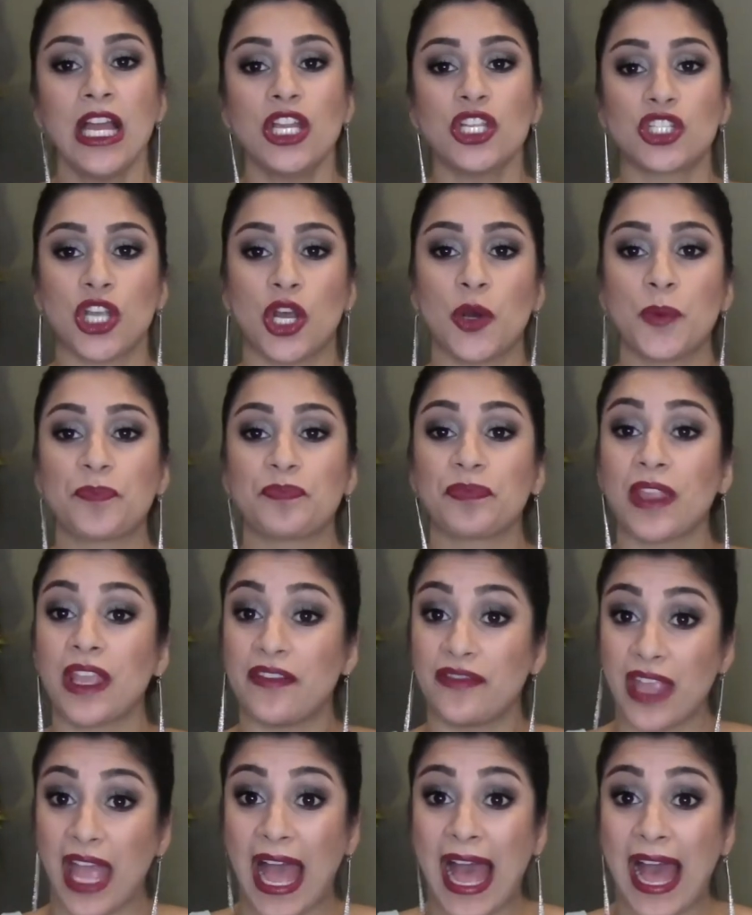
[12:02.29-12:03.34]
So
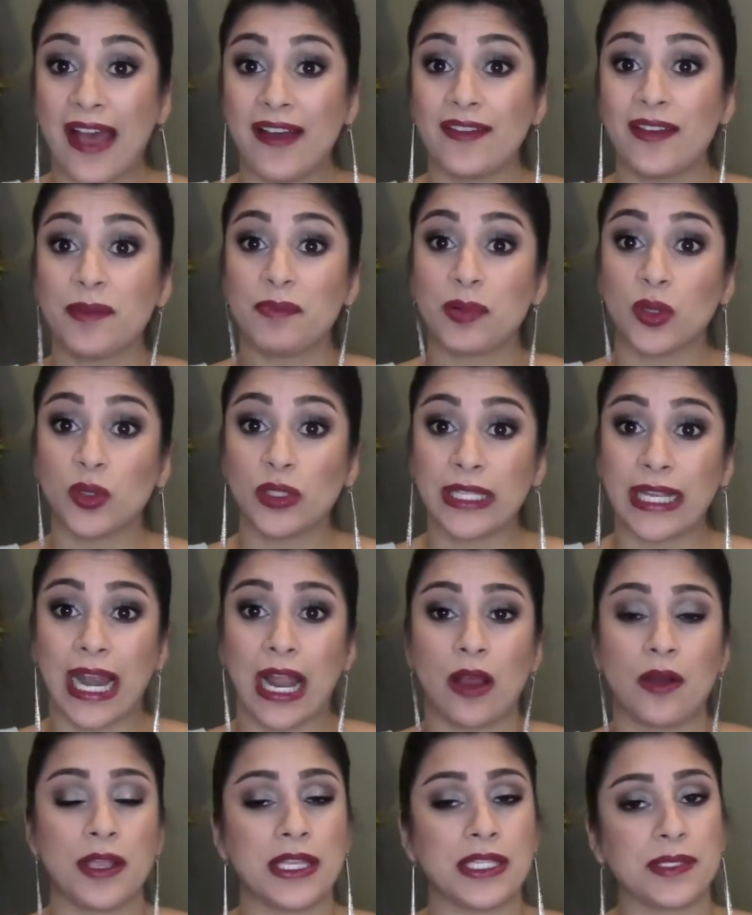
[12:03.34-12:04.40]
if you have it, pull it
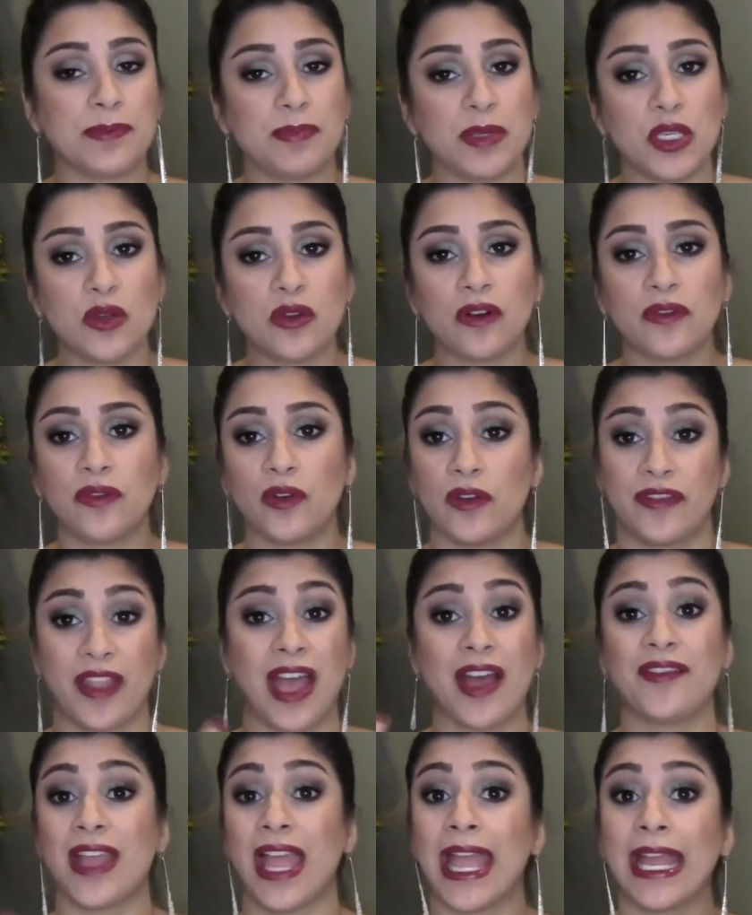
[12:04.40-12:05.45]
out. It's beautiful. If you
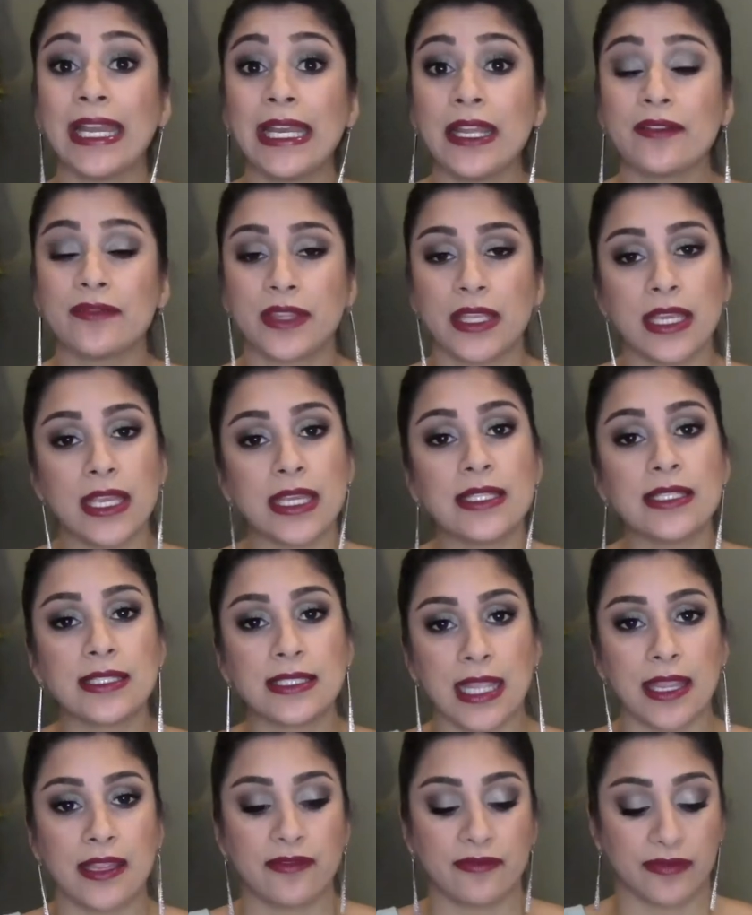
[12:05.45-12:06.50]
have any of the
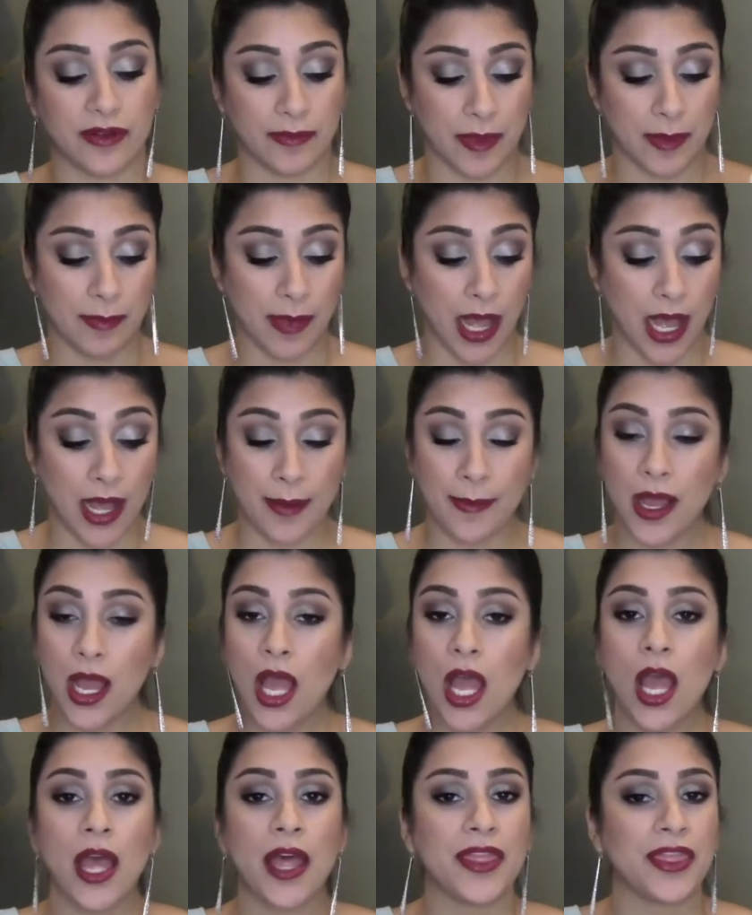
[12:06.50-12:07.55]
Instain from the theBalm,
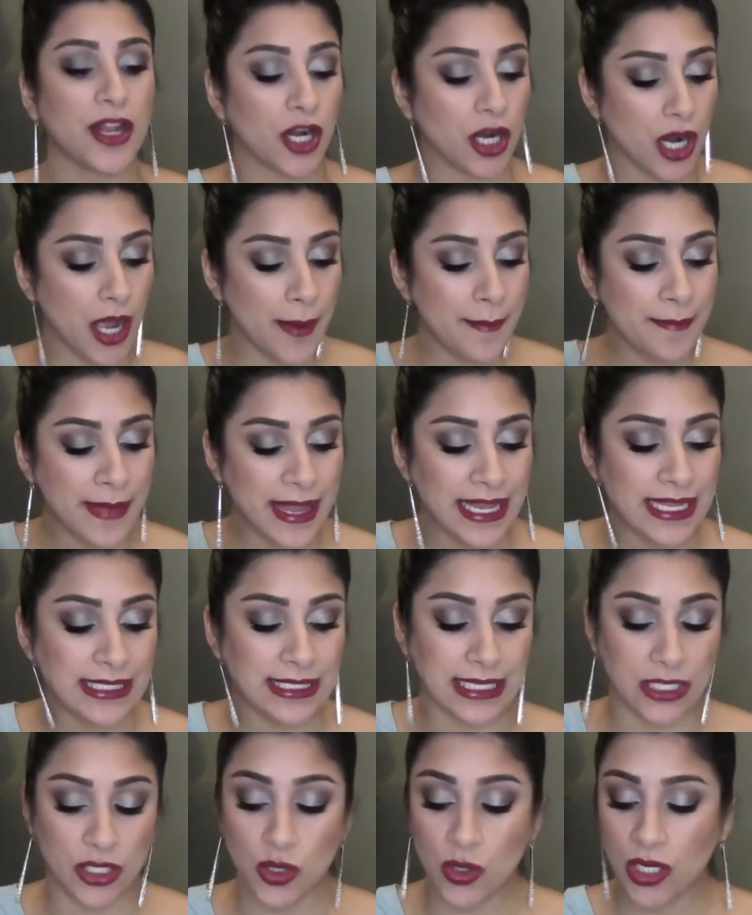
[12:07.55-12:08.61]
they're
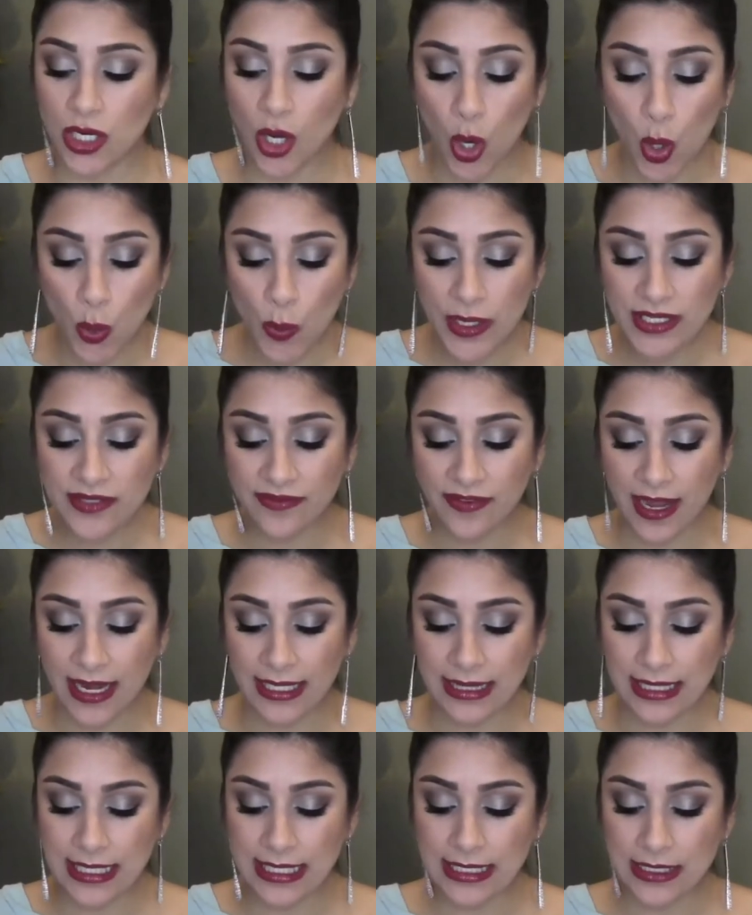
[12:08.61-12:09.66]
amazing. You can always
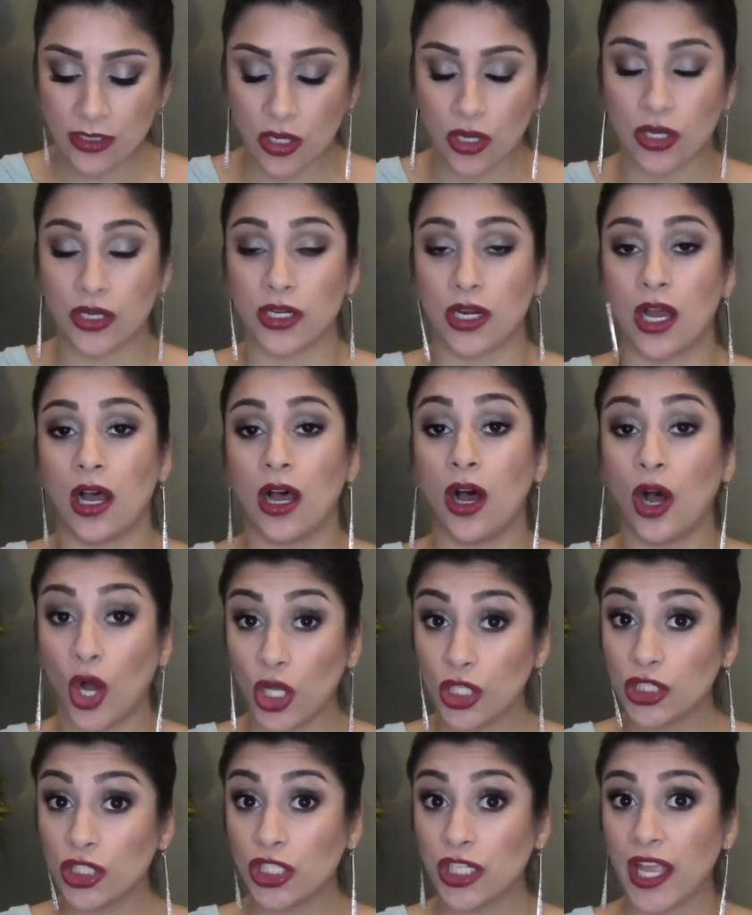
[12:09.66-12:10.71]
find these on
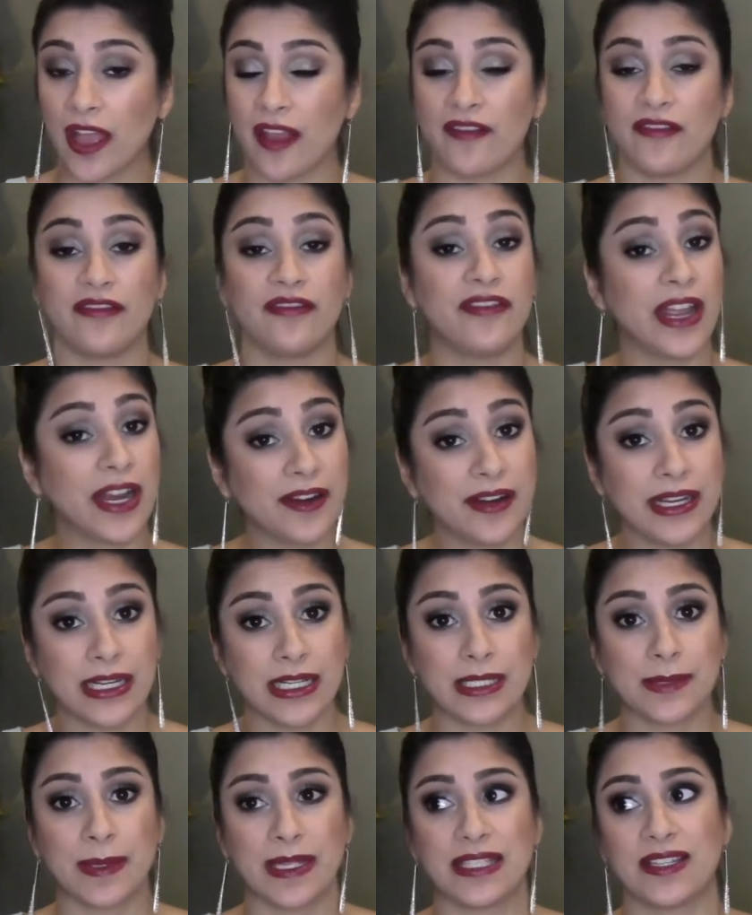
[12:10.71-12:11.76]
Hautelook. Very
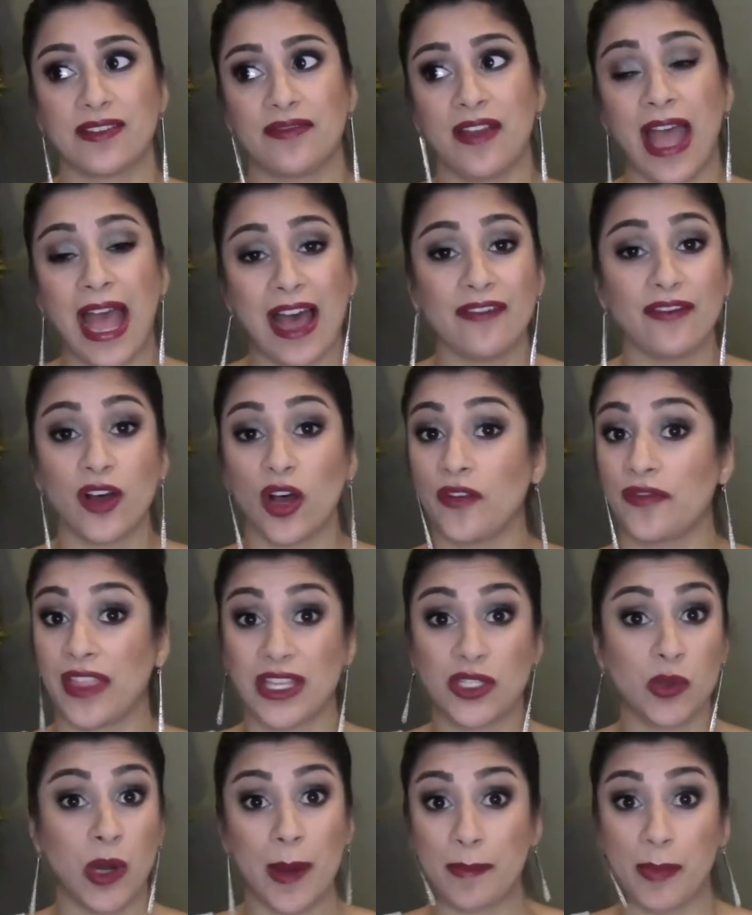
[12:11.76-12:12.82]
inexpensive, half off.
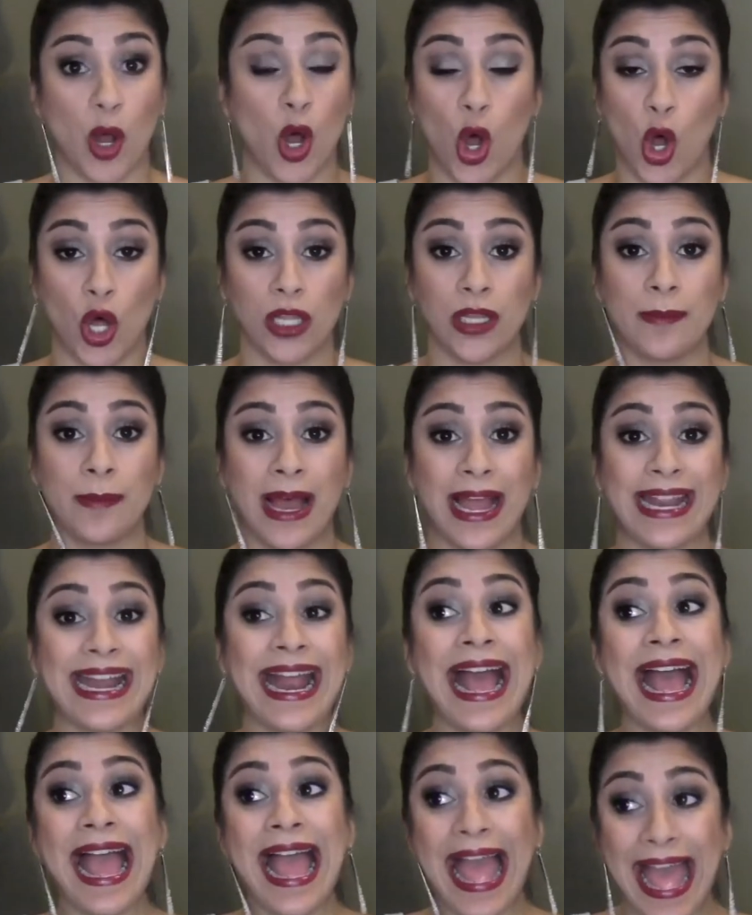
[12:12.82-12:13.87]
That's where I bought all of mine.